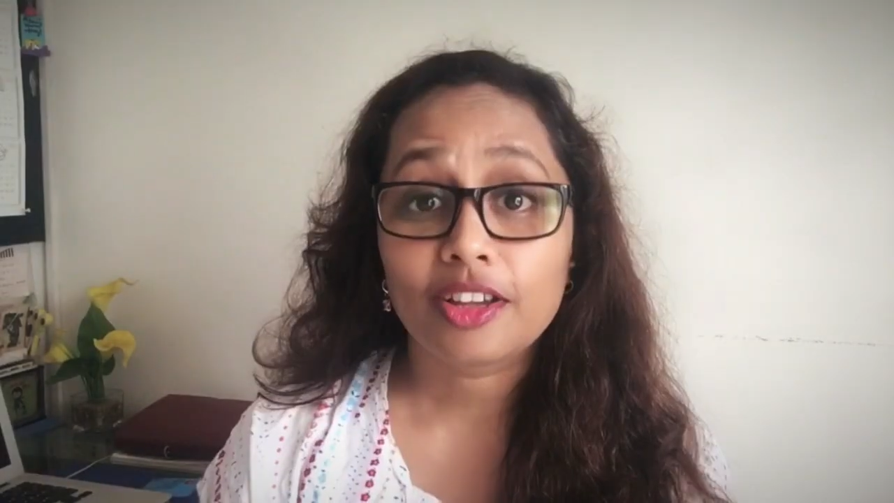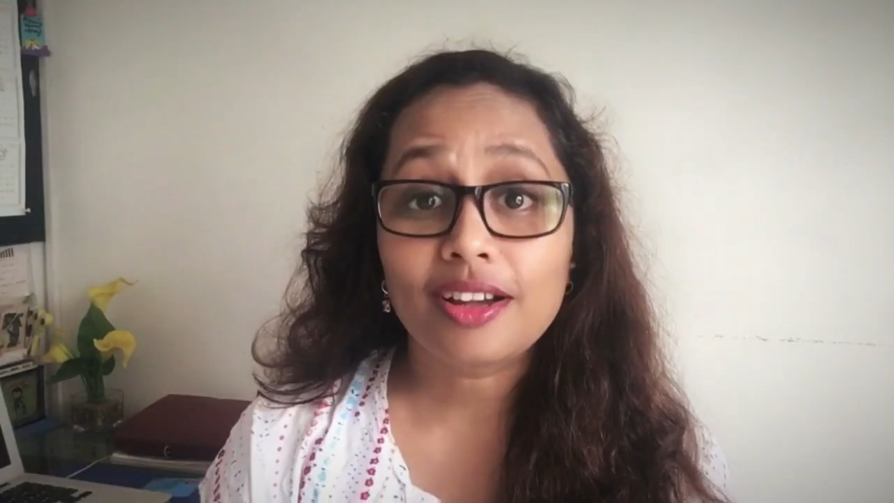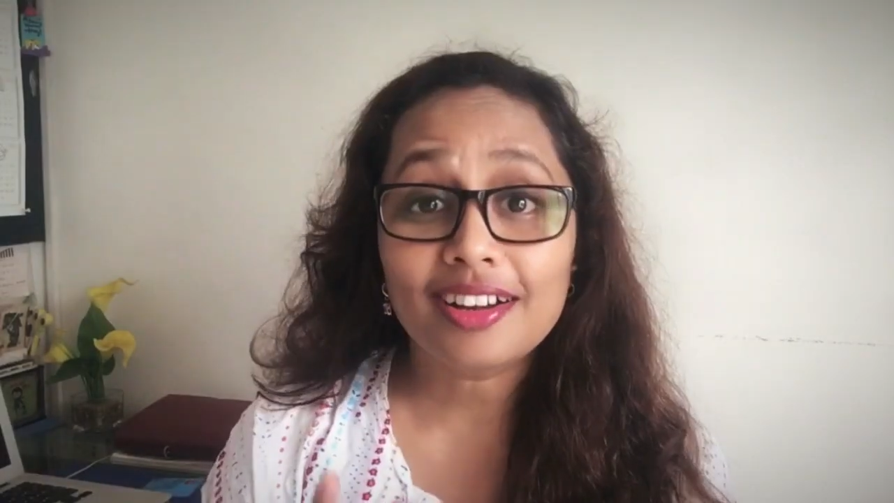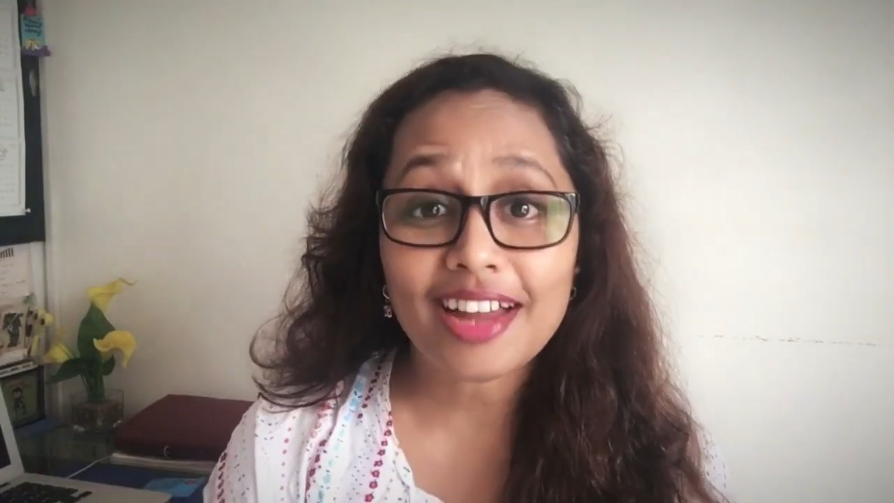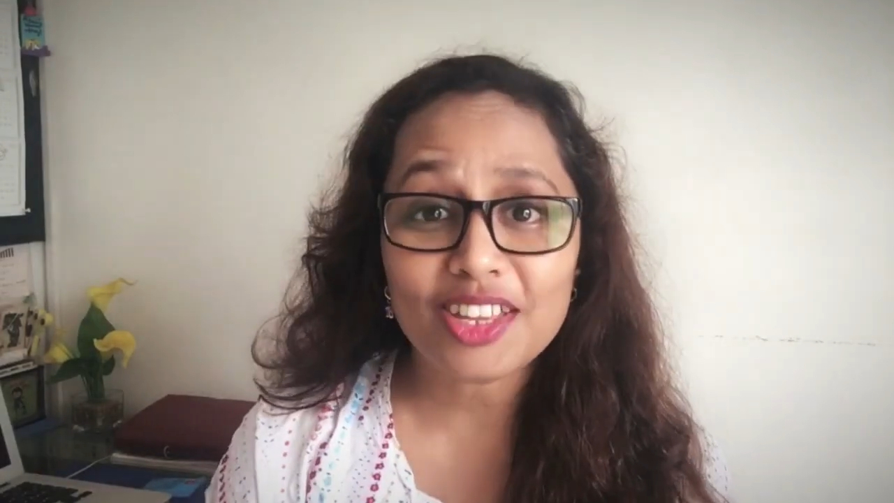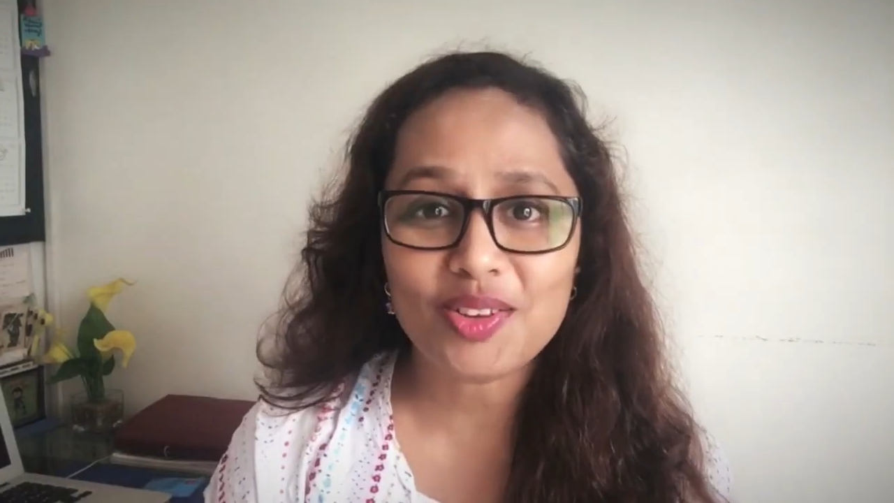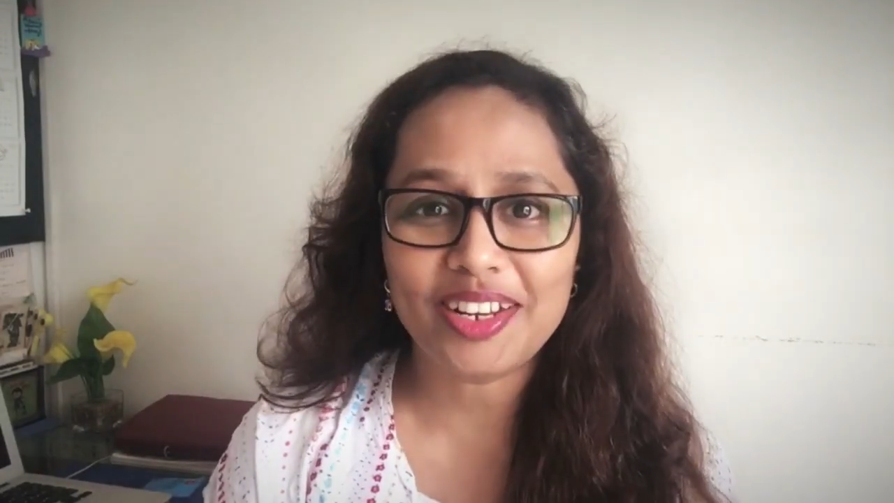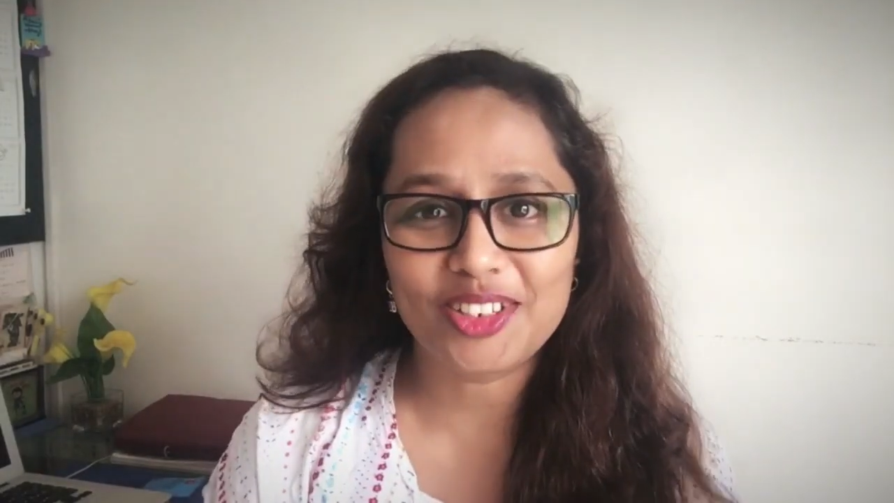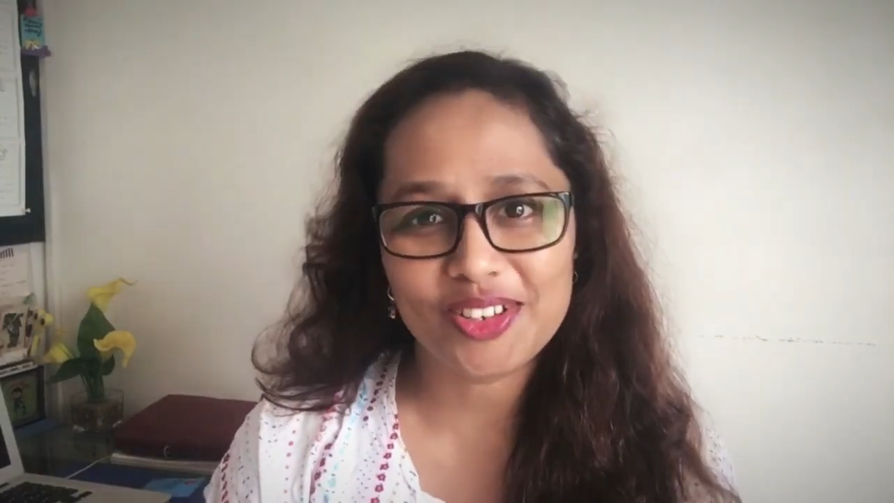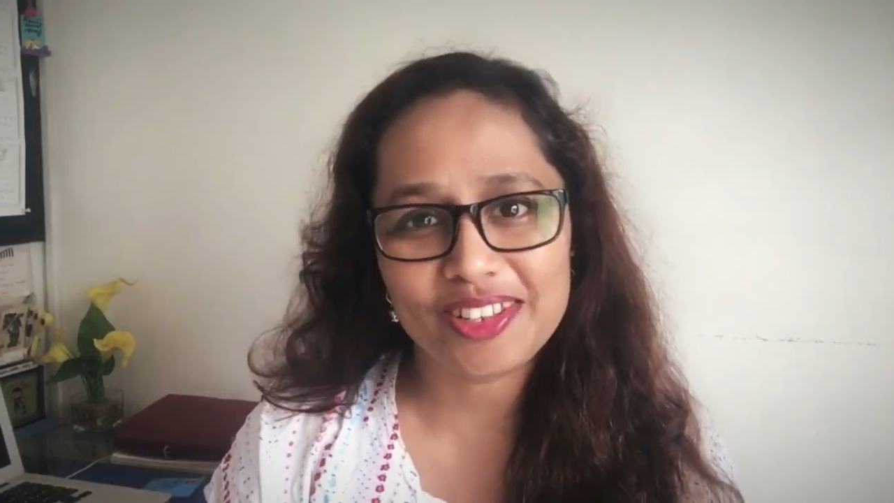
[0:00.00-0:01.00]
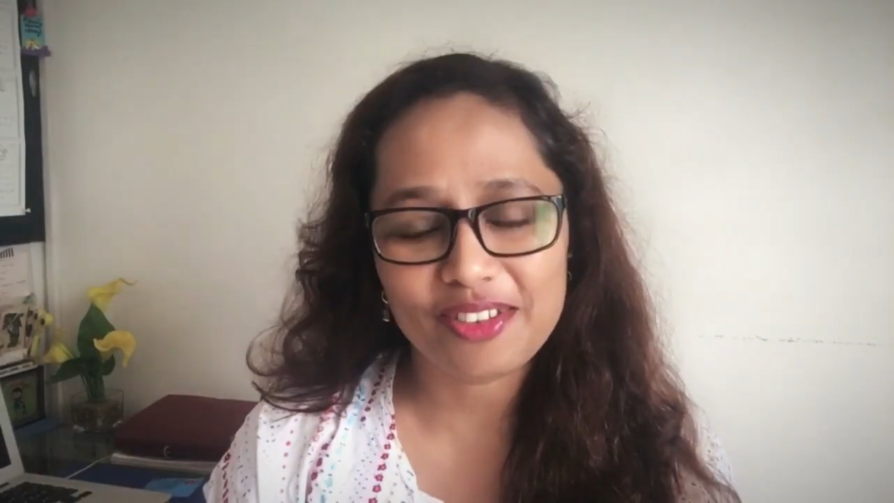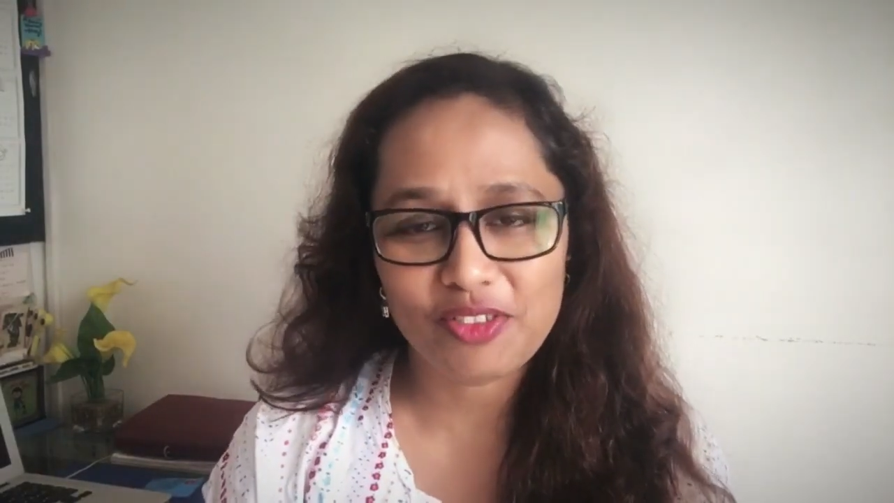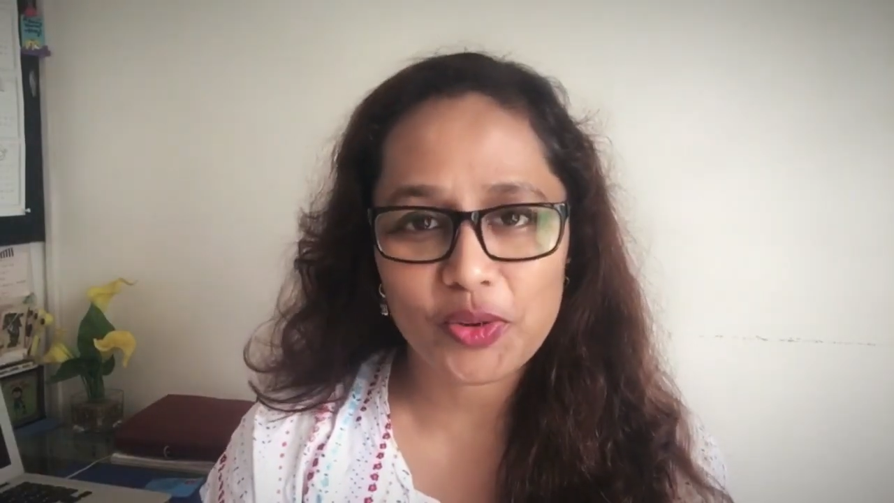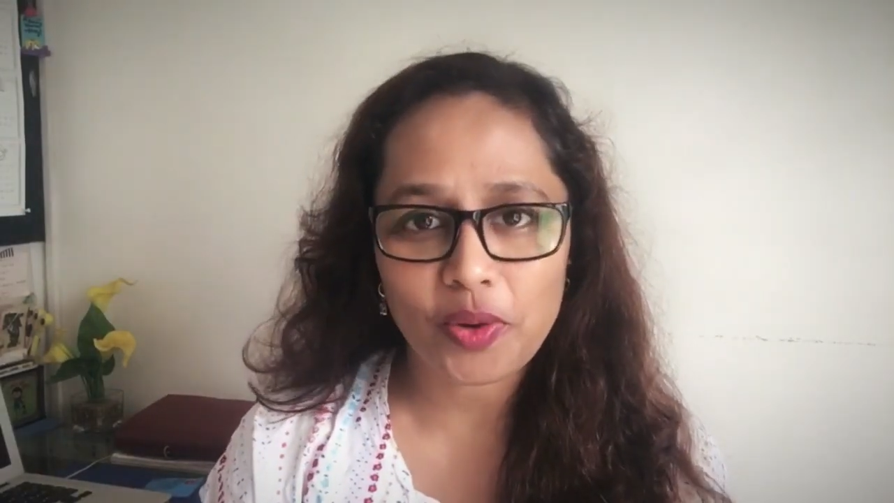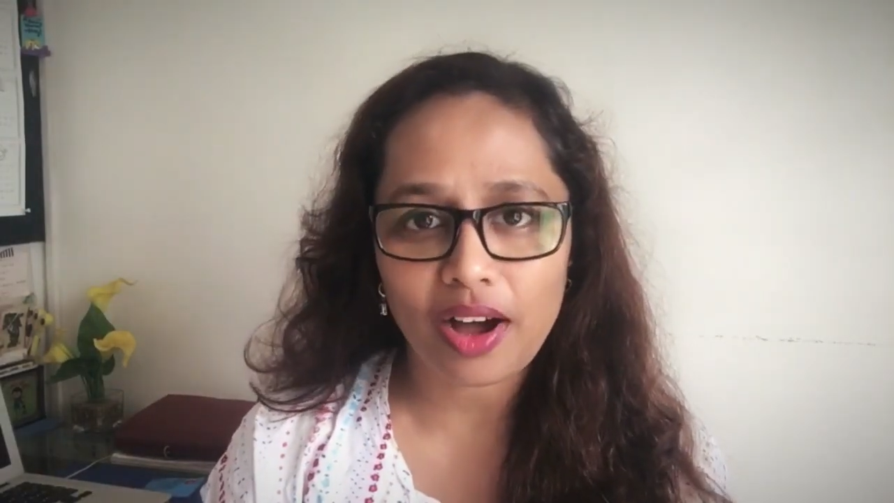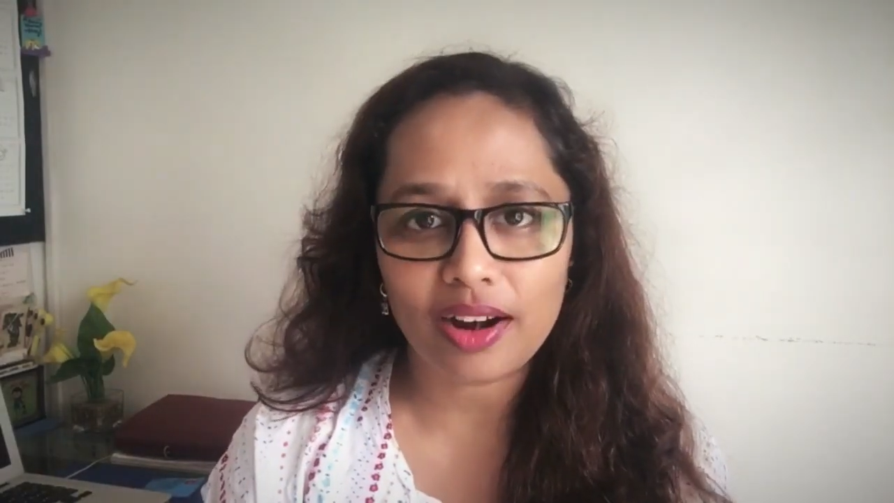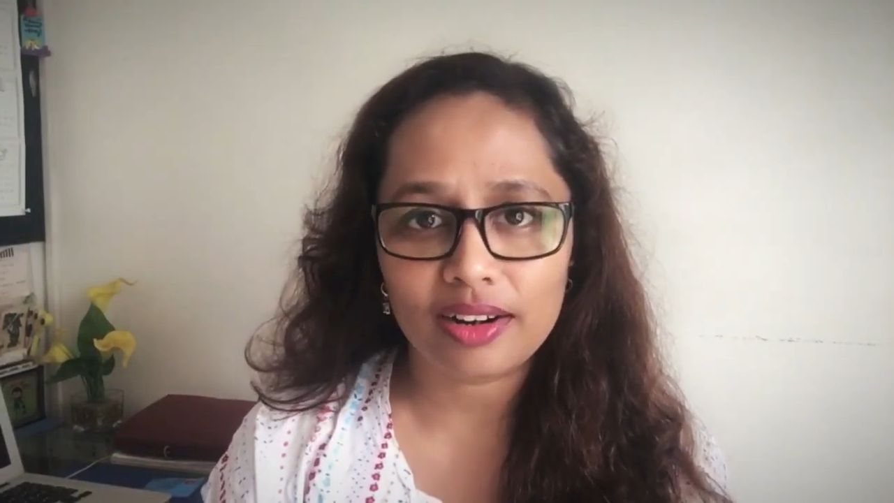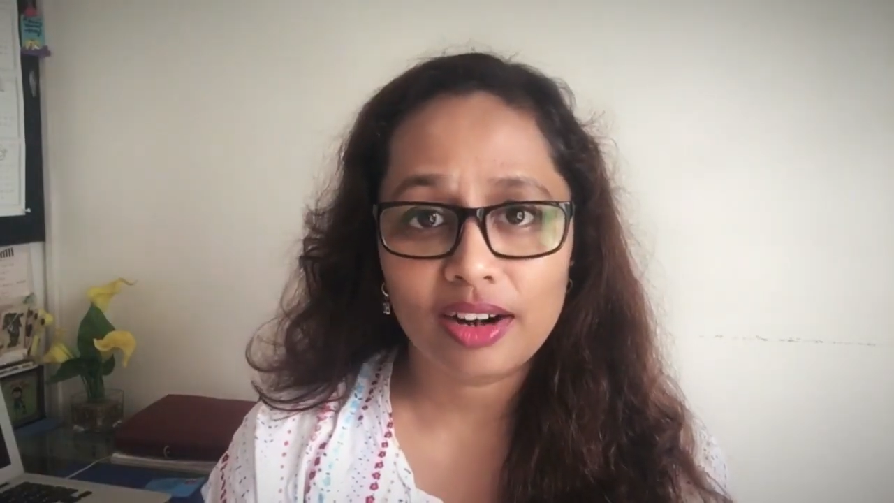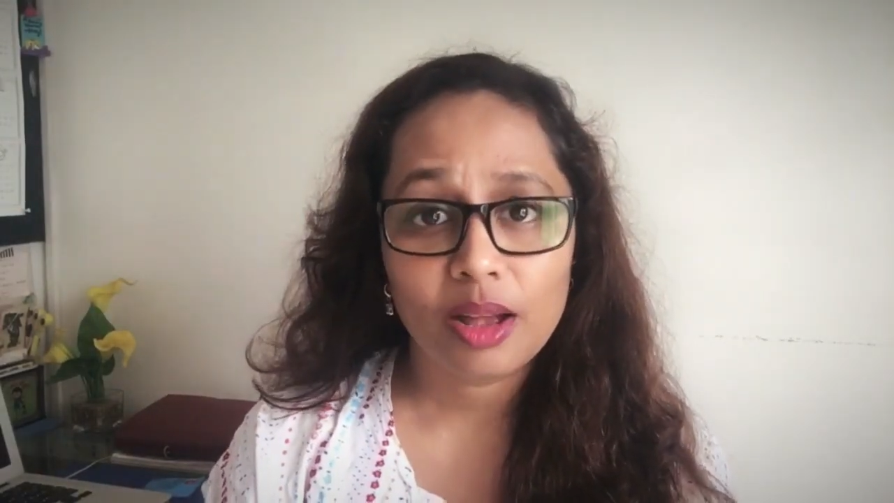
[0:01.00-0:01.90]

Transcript: Congratulations if you are.